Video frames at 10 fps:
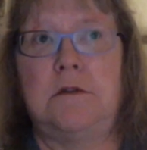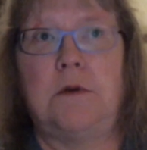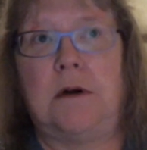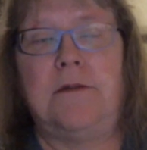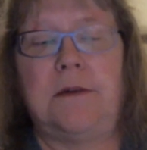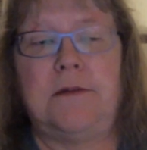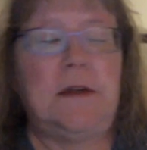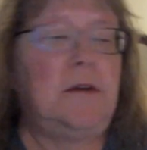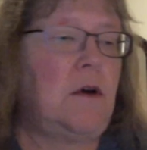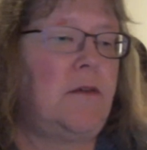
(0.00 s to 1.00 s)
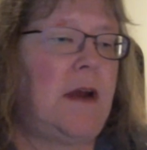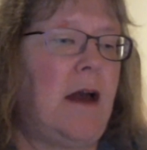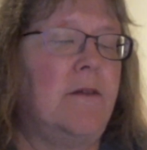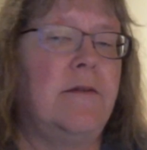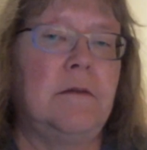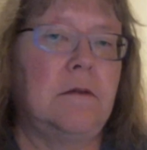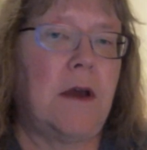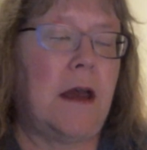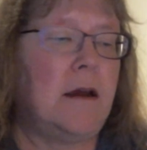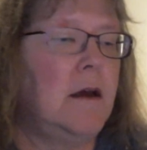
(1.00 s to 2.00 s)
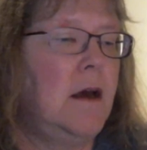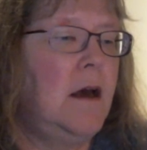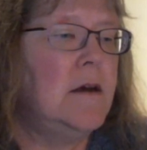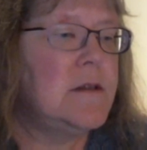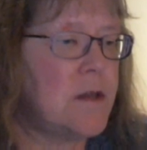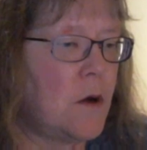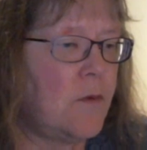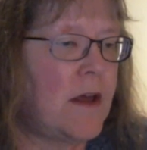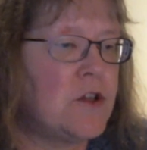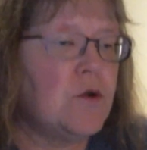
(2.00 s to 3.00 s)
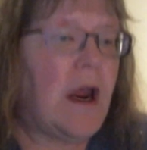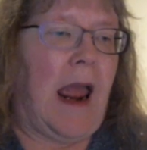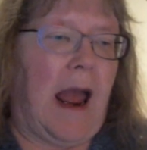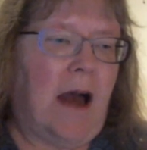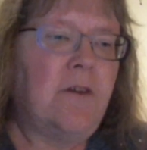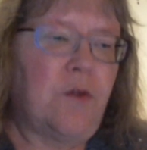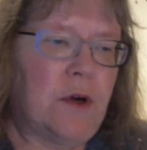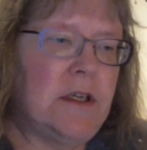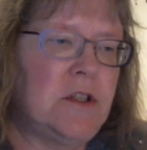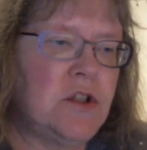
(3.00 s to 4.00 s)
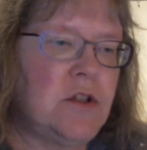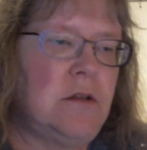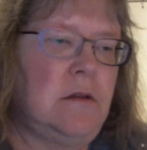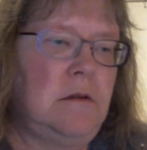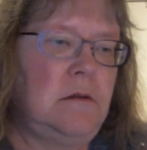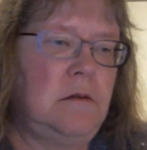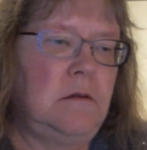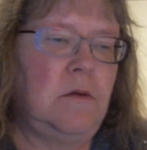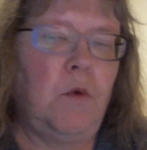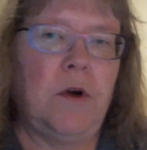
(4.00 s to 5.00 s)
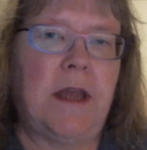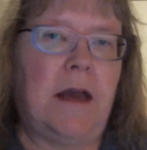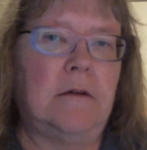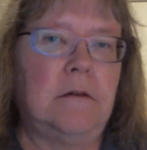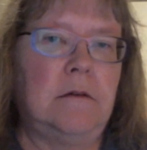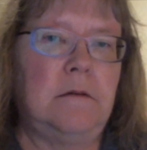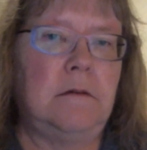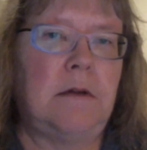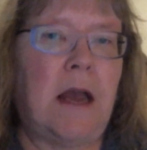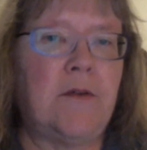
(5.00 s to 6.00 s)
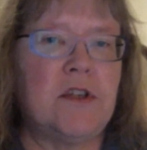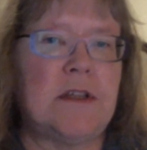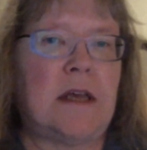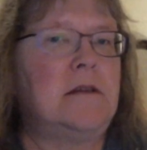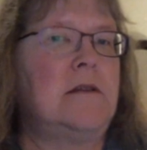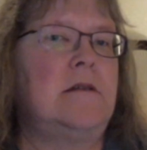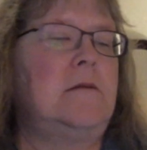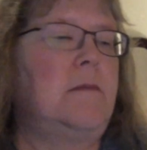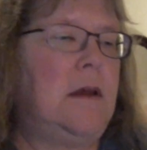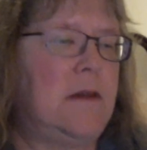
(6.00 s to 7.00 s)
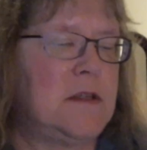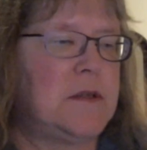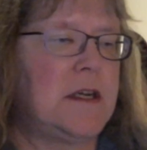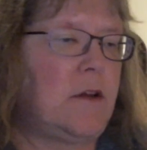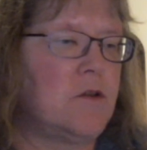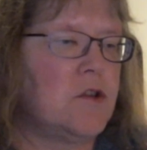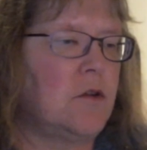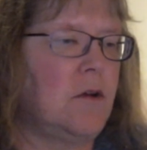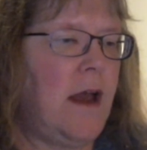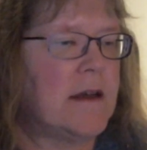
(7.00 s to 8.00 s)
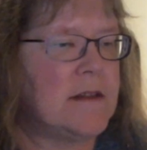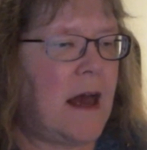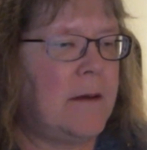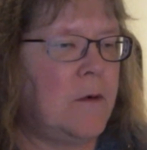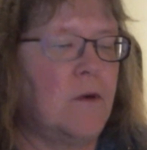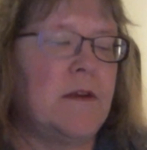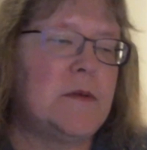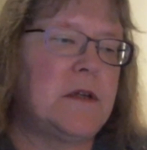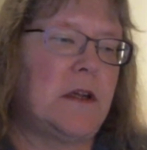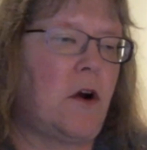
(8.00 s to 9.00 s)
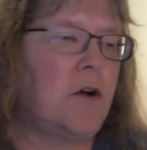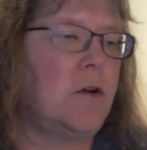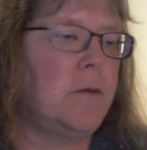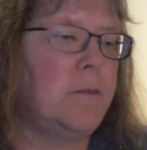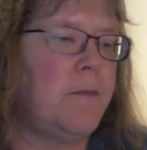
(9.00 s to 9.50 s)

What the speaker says: 1250, 12 and a half. Okay, so that's your average word count. Average sentence in this particular journal has that, or in this particular article.